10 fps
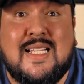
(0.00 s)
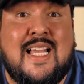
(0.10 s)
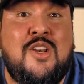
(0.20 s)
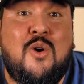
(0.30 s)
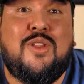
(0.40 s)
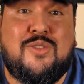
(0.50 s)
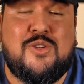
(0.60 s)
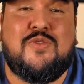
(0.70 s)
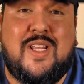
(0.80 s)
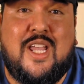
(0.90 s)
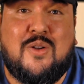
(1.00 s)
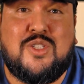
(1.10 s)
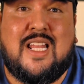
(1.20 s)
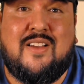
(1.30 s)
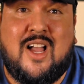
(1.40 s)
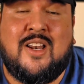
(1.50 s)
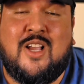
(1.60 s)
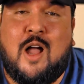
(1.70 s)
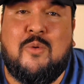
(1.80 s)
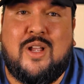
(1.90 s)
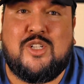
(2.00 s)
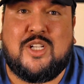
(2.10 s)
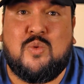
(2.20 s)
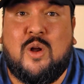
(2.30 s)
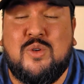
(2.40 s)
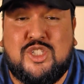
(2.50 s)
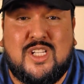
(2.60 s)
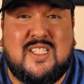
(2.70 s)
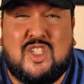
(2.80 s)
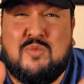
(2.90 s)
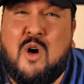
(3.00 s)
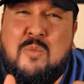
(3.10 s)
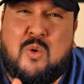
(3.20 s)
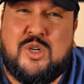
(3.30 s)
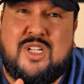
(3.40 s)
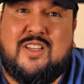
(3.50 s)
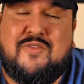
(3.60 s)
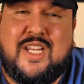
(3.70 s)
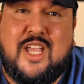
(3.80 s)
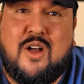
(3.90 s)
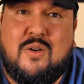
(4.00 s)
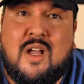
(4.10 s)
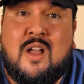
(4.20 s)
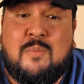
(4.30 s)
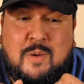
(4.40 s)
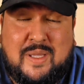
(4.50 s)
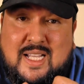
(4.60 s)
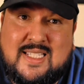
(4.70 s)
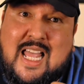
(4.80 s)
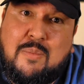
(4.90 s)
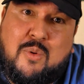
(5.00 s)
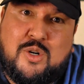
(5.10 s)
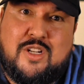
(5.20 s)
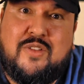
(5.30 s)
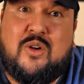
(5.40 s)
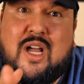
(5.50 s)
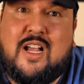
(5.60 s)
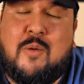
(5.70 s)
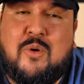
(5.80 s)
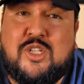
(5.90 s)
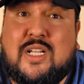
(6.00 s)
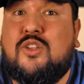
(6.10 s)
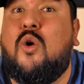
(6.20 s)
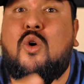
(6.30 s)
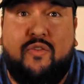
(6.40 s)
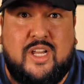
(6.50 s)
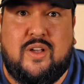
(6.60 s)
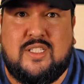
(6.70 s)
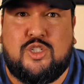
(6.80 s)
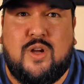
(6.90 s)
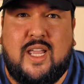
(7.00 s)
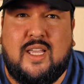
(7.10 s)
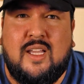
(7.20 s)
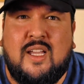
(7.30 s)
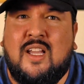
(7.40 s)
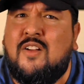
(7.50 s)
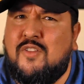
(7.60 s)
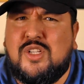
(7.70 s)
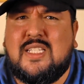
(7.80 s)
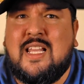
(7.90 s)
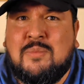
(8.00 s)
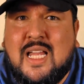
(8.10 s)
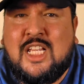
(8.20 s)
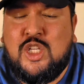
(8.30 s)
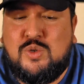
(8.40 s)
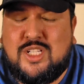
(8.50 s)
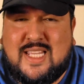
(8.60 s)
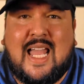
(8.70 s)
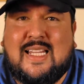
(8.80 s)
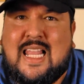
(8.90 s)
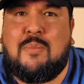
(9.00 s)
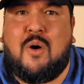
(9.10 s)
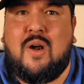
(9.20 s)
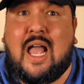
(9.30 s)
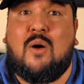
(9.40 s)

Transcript: I know that there's videos that have gotten copyright strikes where it was just a small portion of the video, but because that portion of the video got a copyright strike, the whole video gets a strike, versus them letting you just edit that part out.